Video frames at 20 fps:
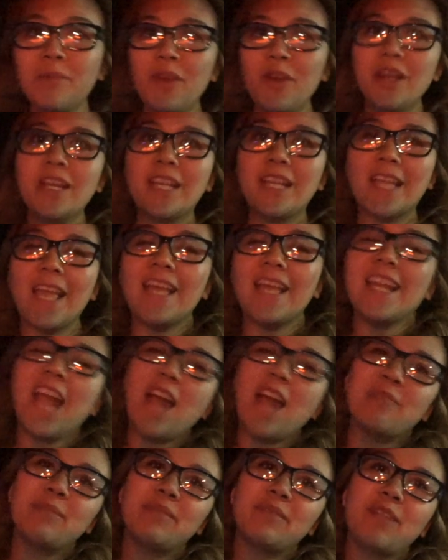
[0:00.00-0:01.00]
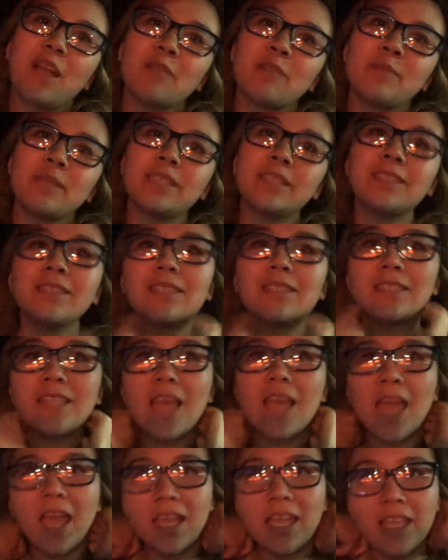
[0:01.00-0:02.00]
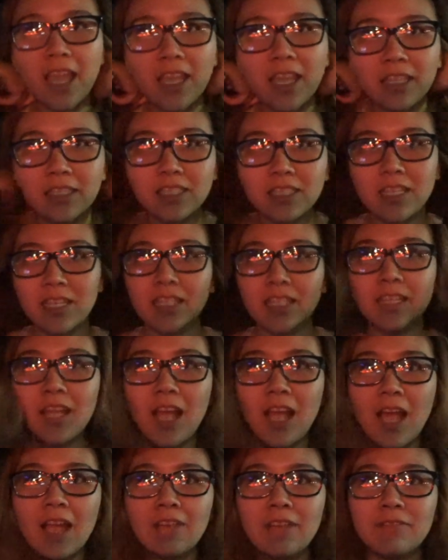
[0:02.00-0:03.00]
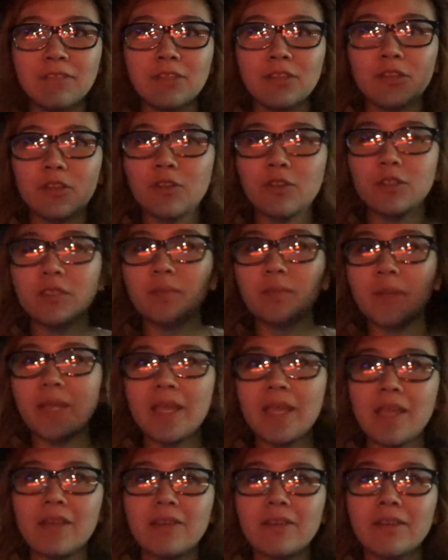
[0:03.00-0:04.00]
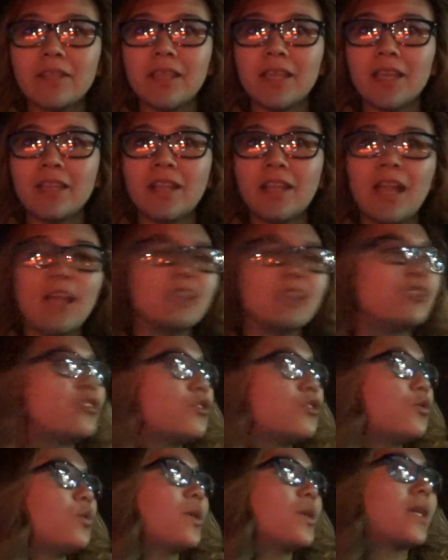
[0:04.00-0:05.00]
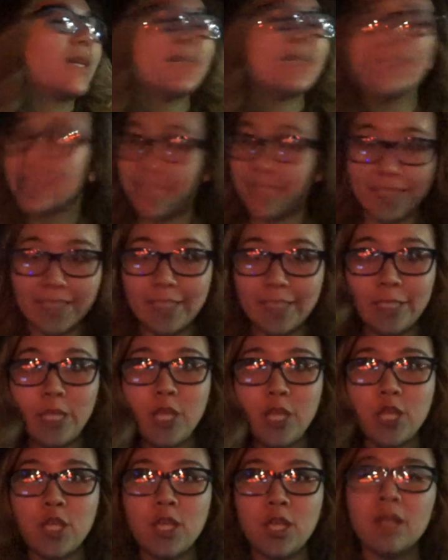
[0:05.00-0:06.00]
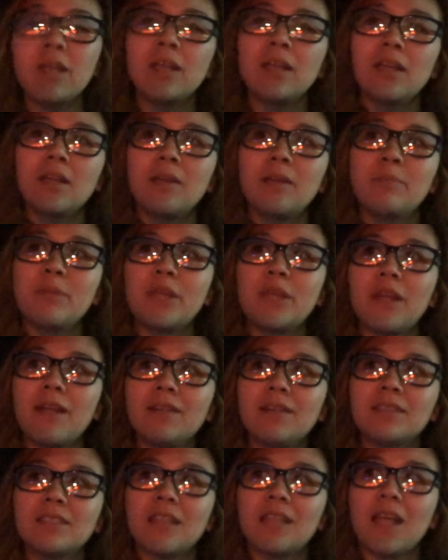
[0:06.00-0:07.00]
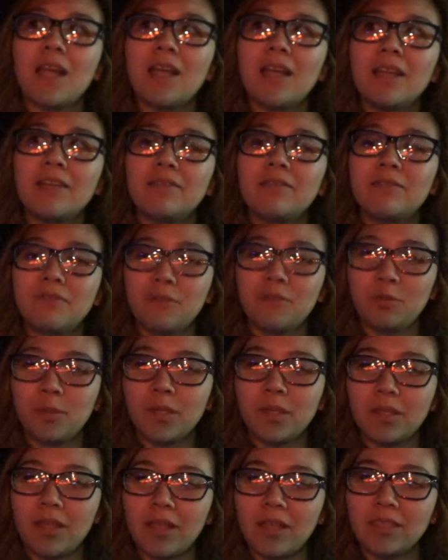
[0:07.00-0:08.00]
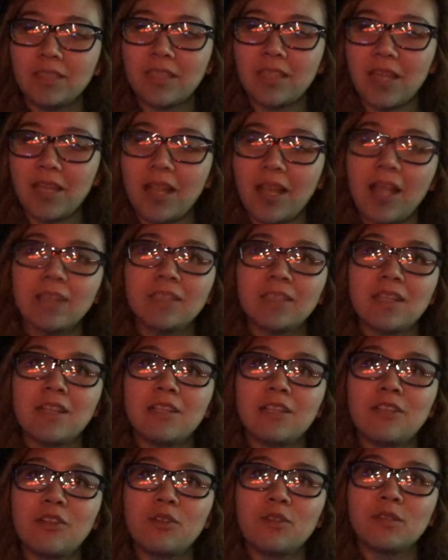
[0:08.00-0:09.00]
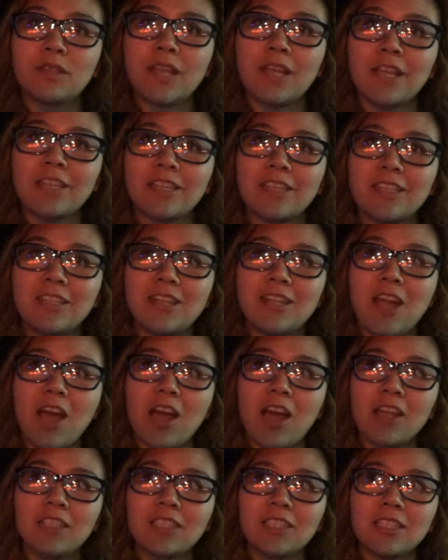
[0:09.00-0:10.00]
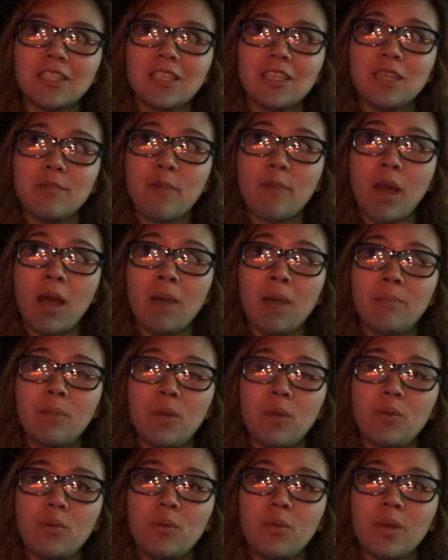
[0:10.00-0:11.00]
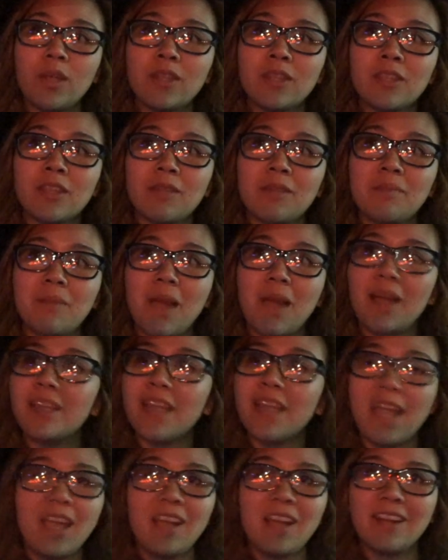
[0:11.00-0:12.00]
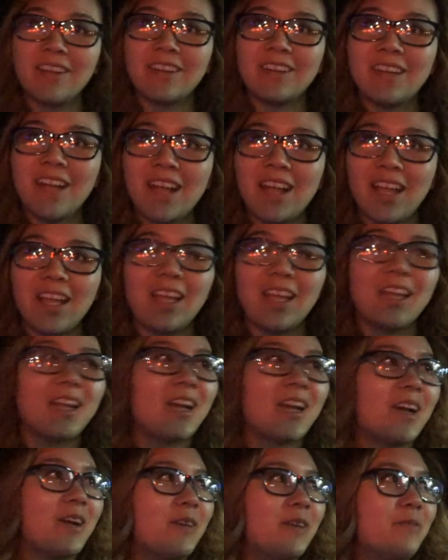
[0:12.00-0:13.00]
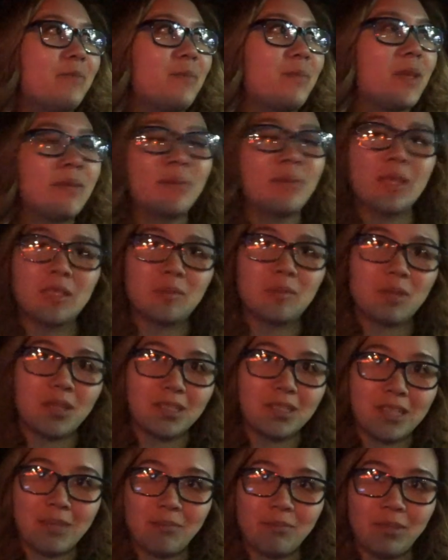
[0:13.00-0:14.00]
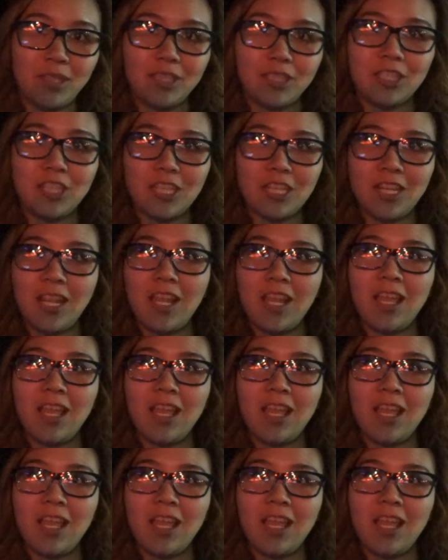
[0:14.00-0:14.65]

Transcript: morning and happy Vlogmas day 18. I've curled my hair again, as you can see, because I've realized that as an adult, I cannot keep up with my hair. Um, maybe it's because I bleach it,